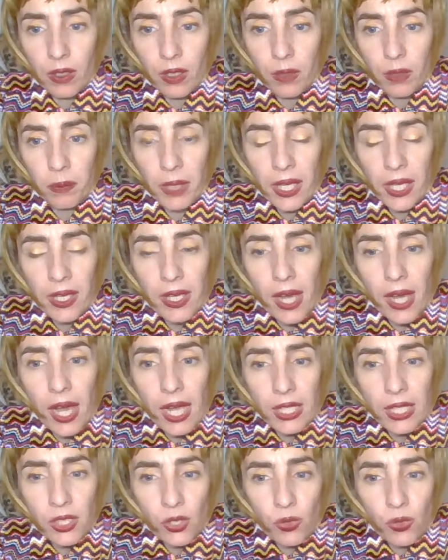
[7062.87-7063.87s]
May I
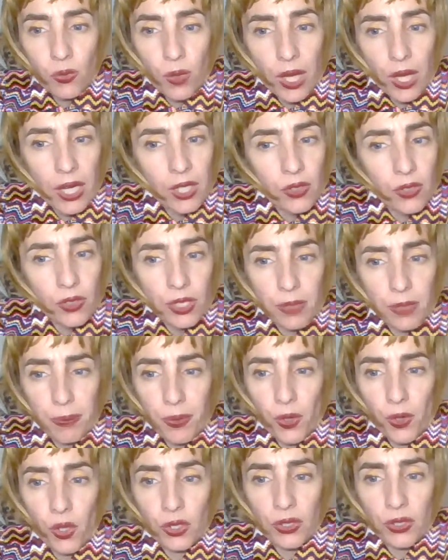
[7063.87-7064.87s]
ask you why are you
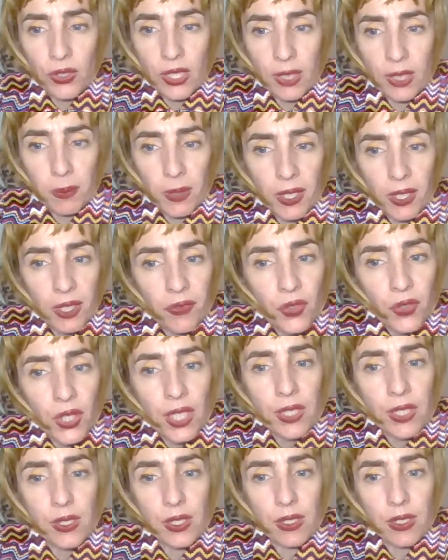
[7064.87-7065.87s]
supporting him if
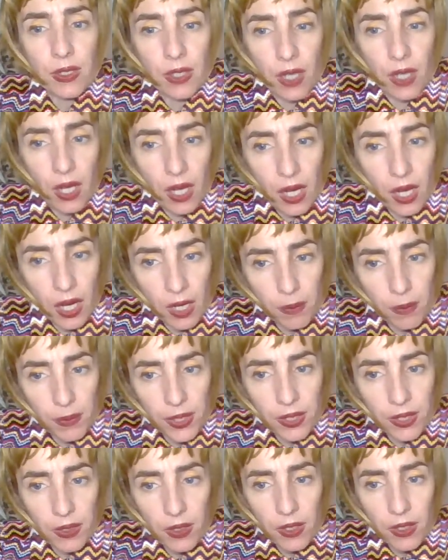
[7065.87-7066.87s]
he's in the
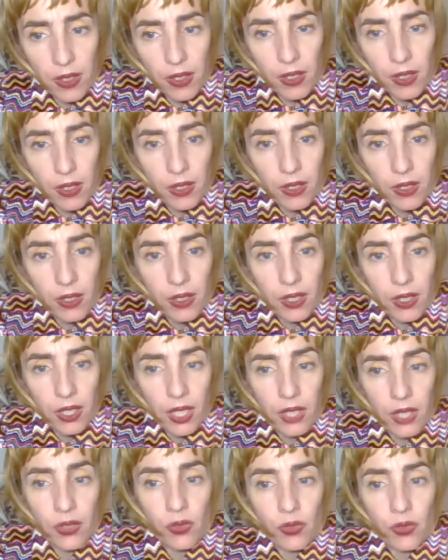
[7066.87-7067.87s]
army
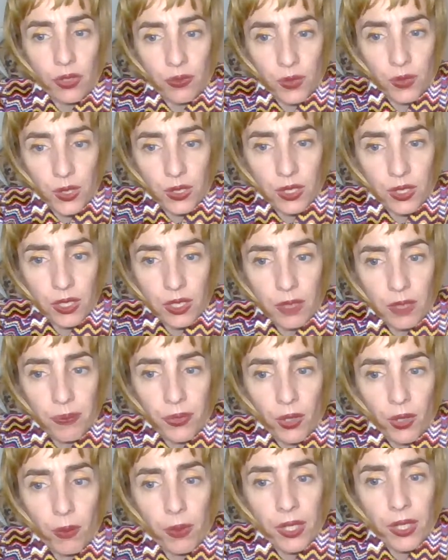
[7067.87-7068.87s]
and university?
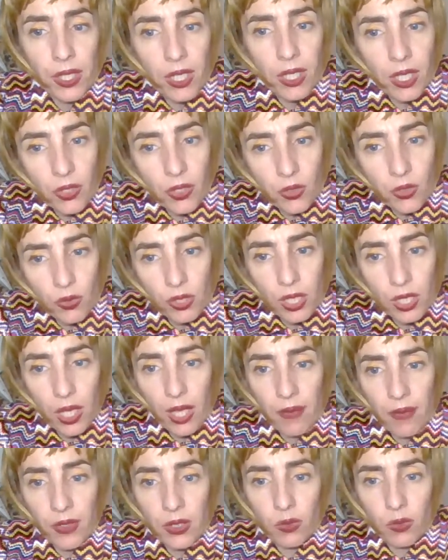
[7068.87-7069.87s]
Probably he should
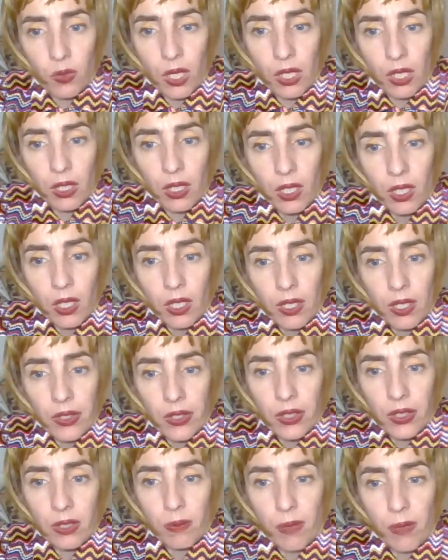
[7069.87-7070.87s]
have as well
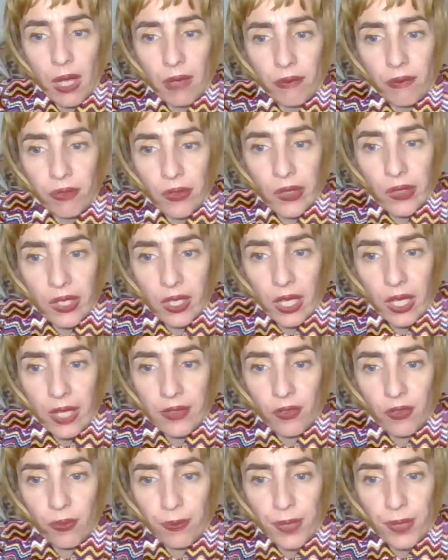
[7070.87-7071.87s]
his monthly
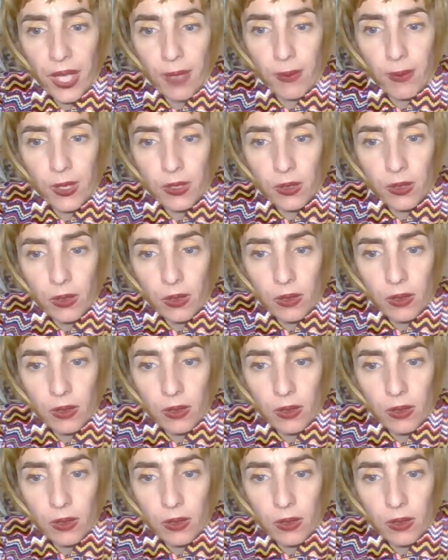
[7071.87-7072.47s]
kind of payment.